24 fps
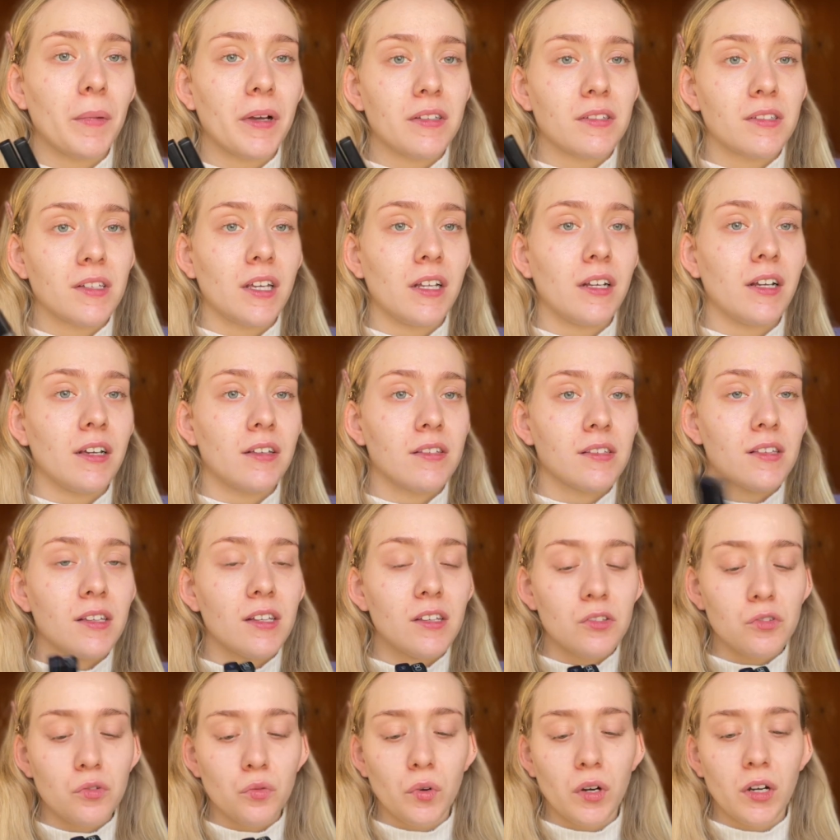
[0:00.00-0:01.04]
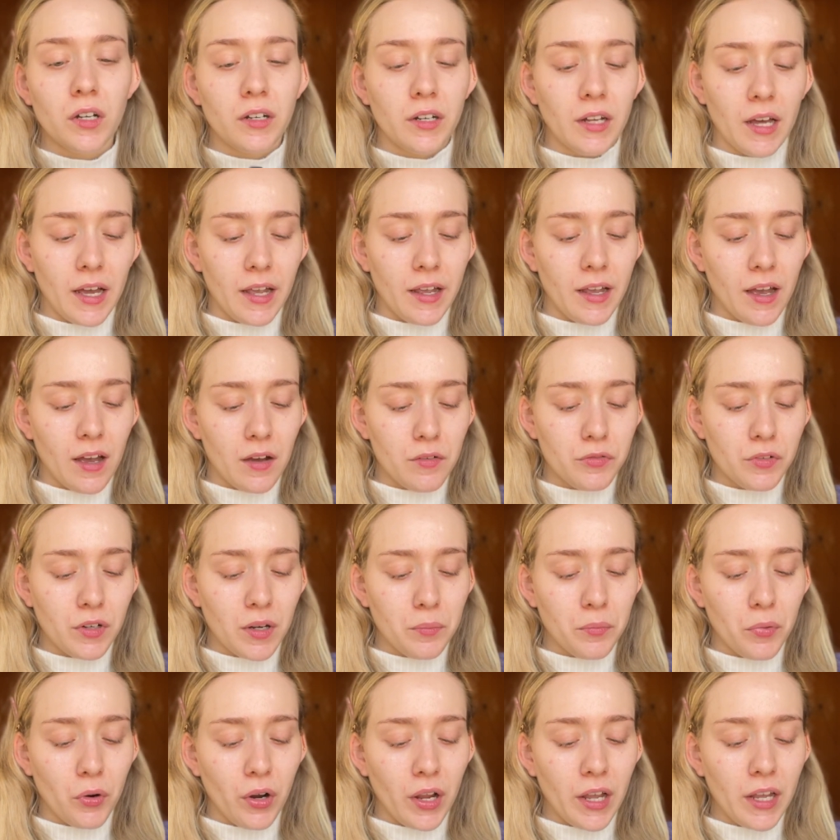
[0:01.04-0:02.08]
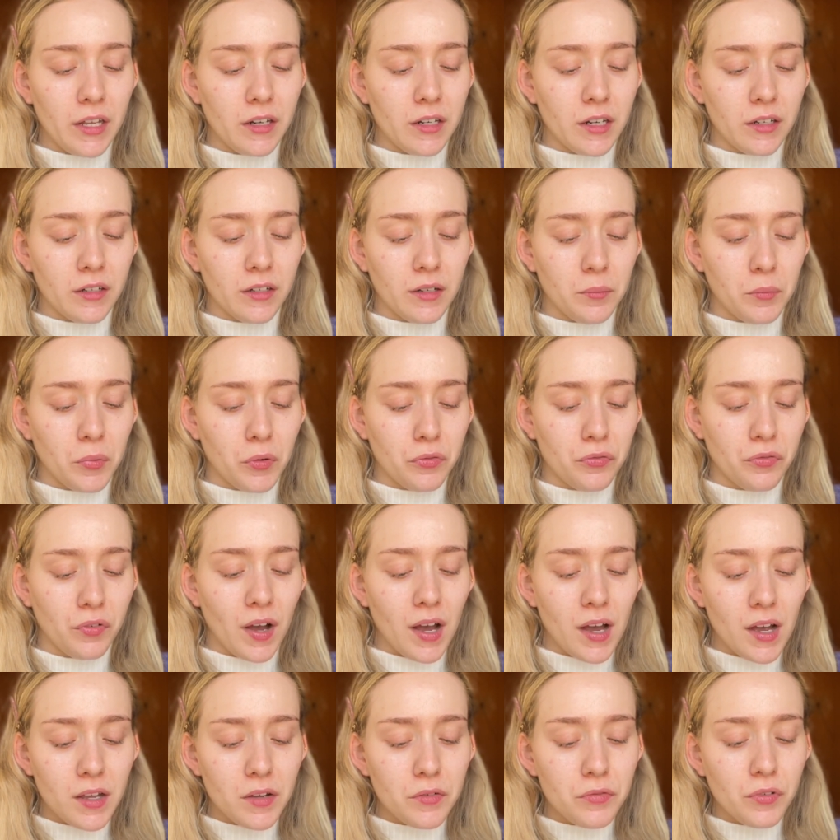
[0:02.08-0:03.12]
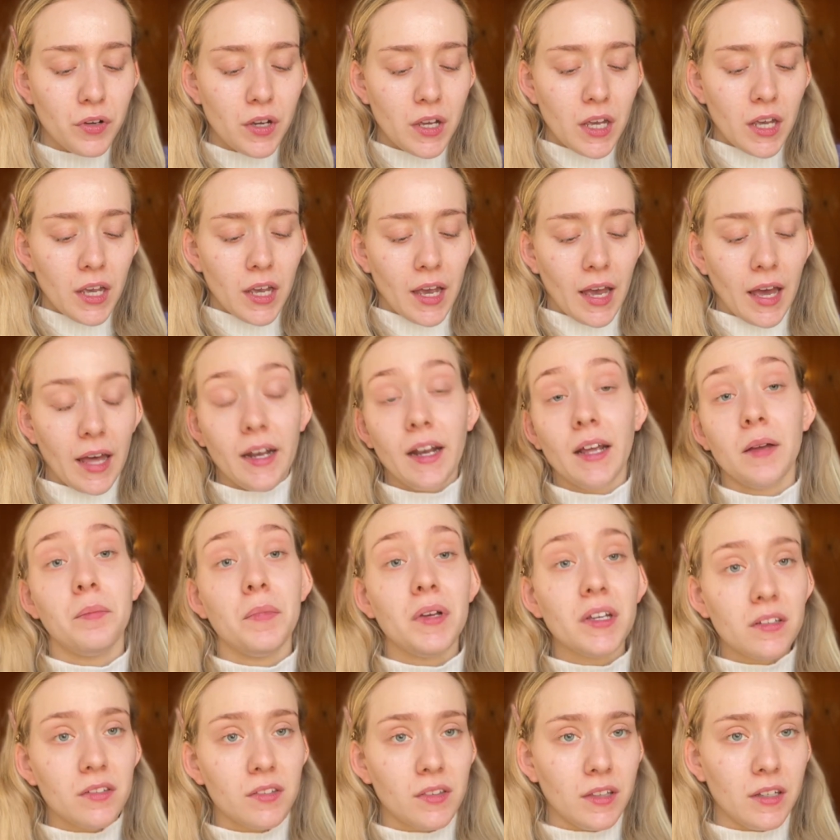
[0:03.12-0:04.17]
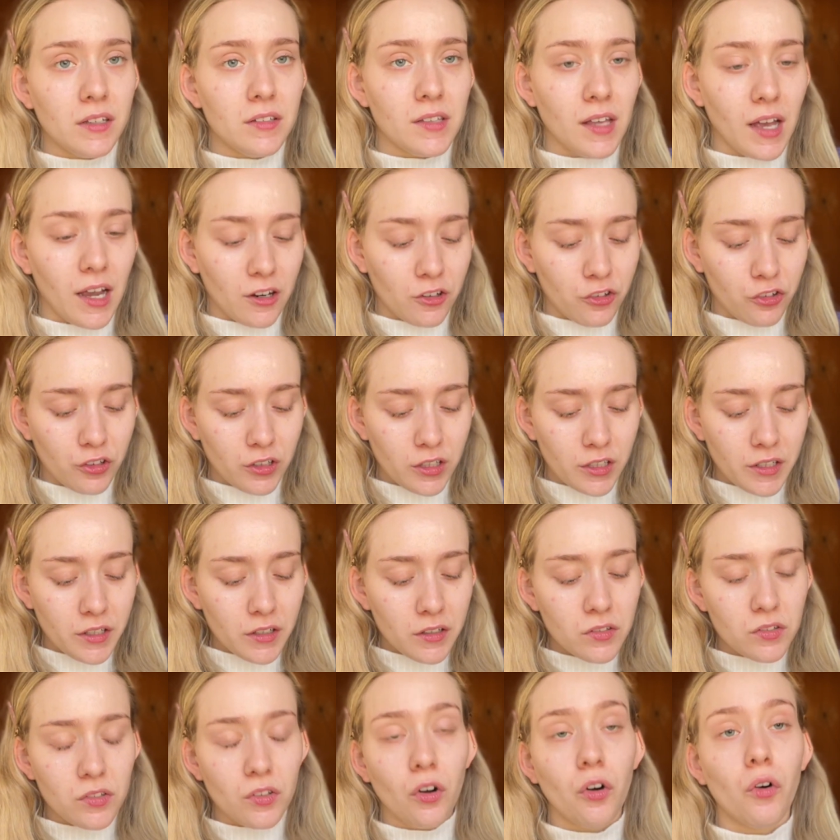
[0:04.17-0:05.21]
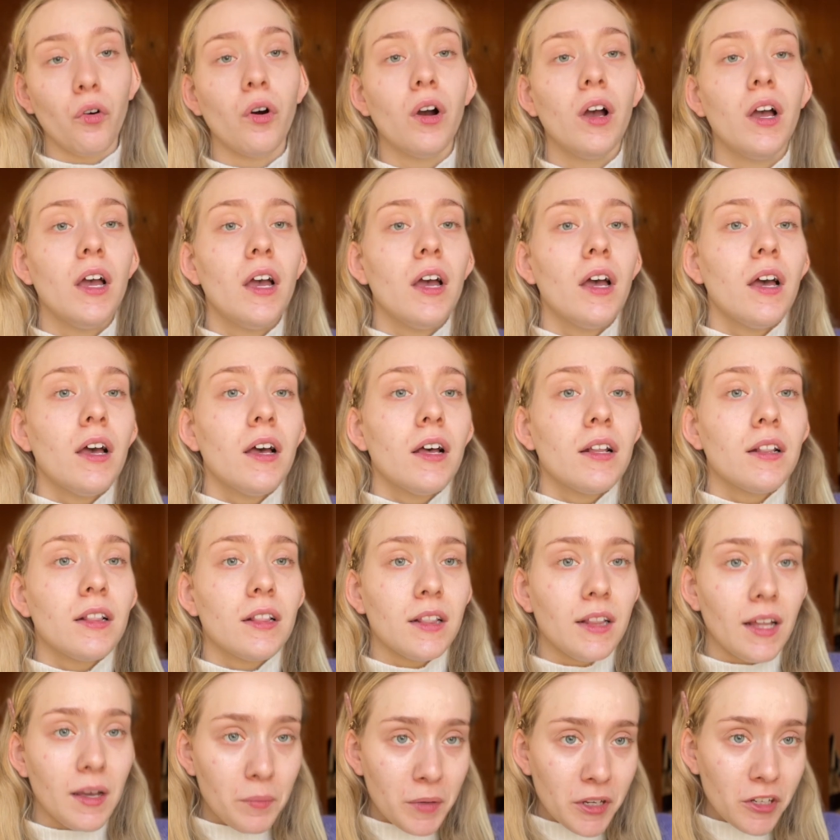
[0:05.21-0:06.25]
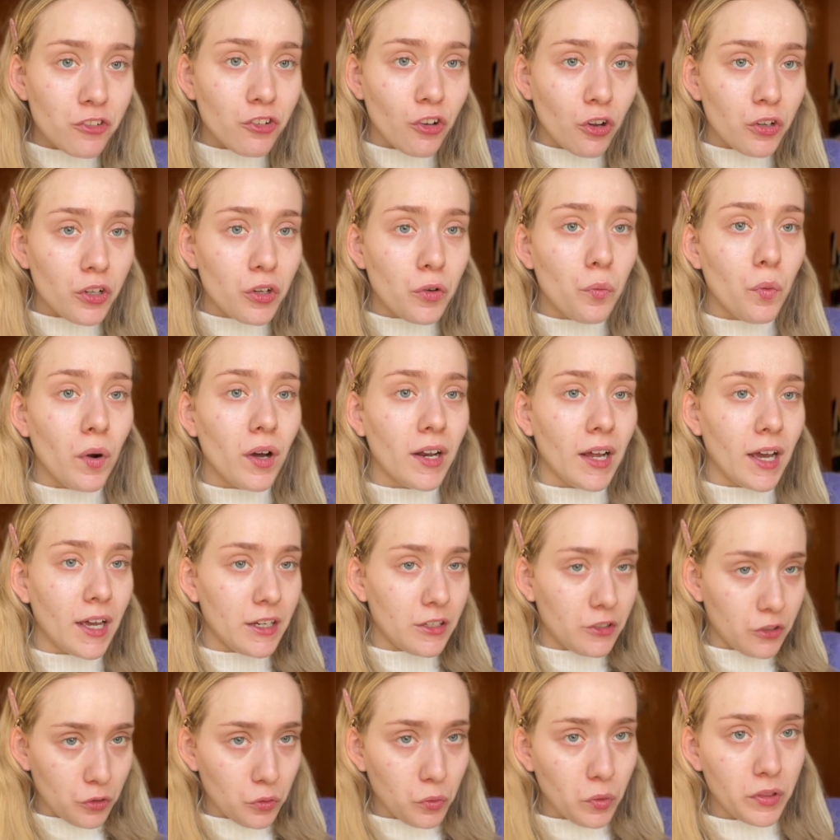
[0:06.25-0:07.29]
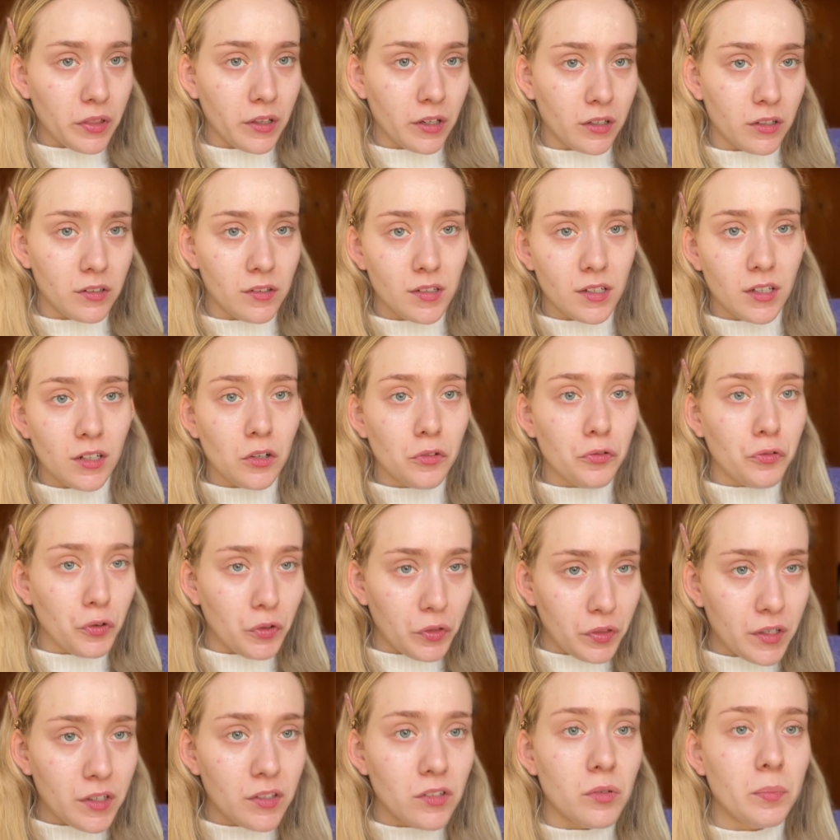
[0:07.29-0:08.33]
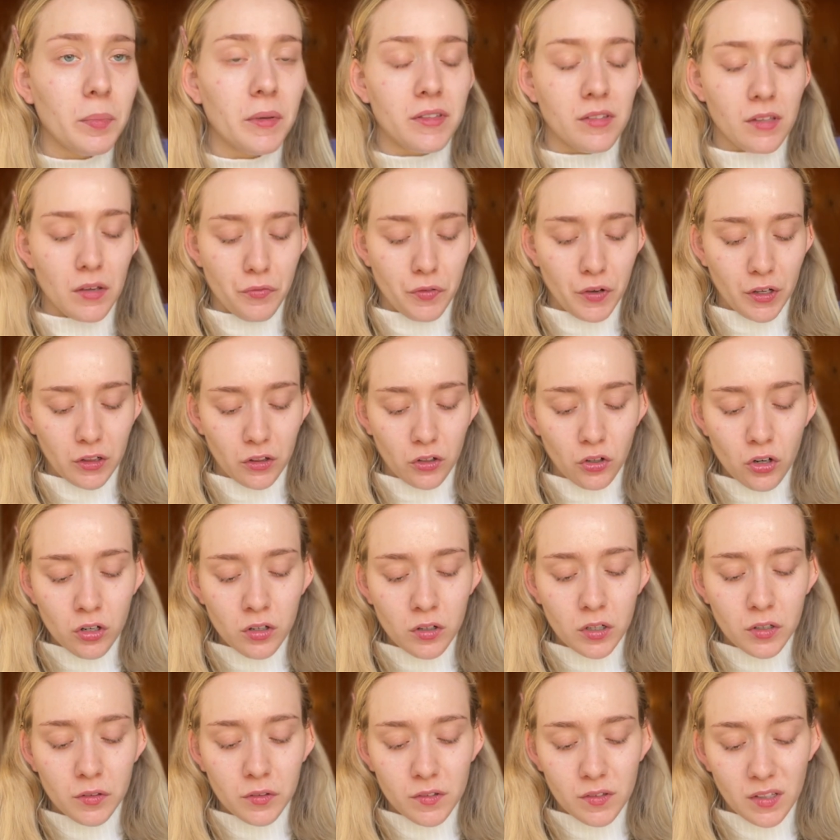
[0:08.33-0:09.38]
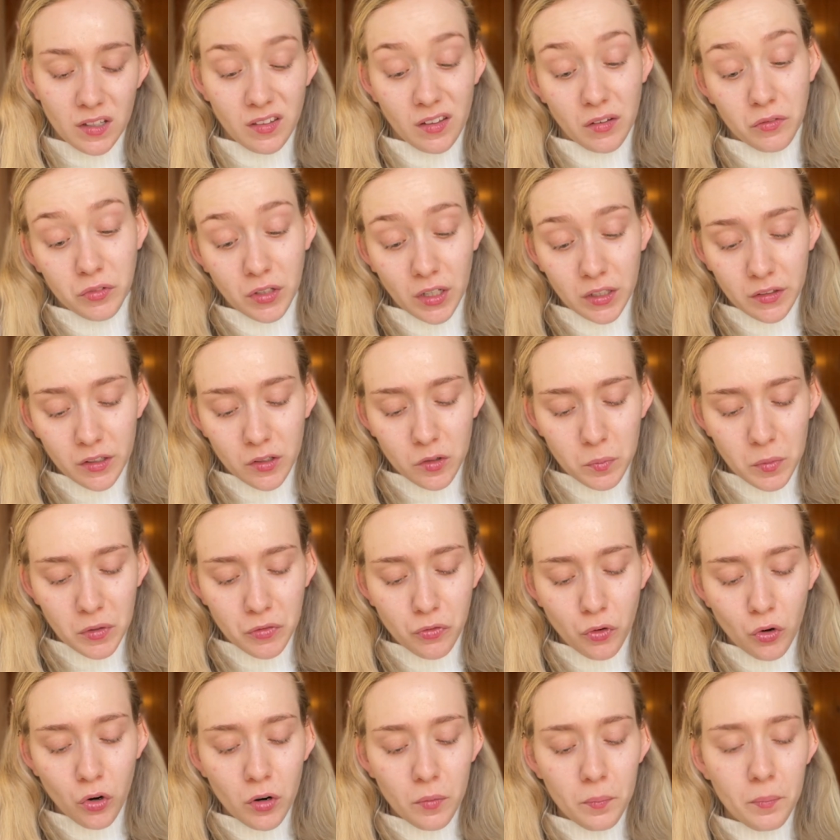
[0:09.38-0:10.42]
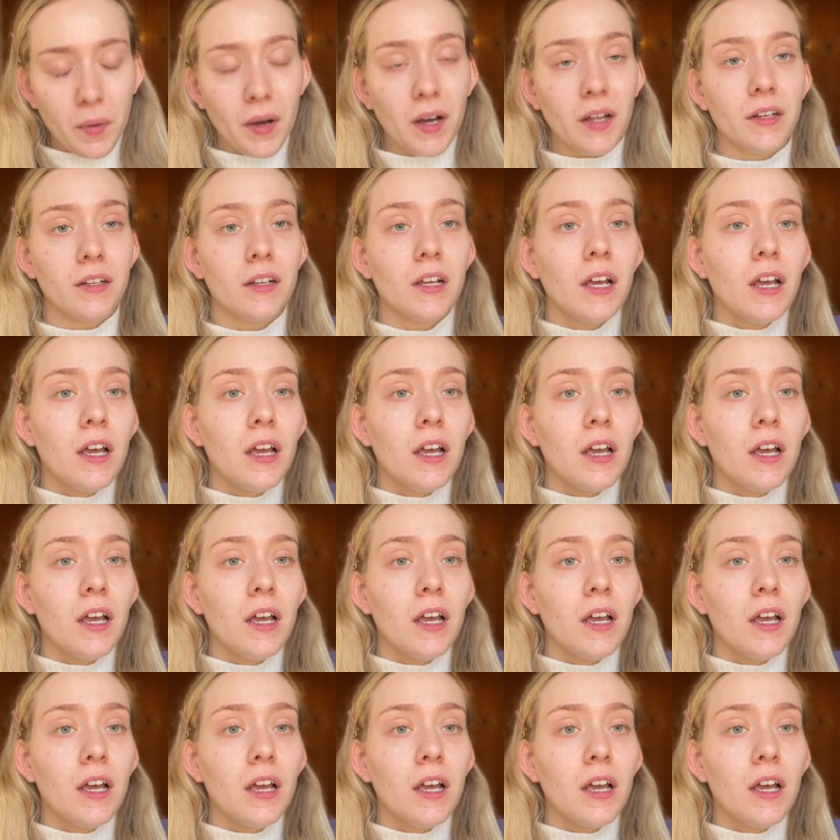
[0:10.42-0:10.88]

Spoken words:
skin as this one. I have number 8 and number 5, and I mixed these actually. So let me show you what I do with the concealer for this specific look, since I've done this before, but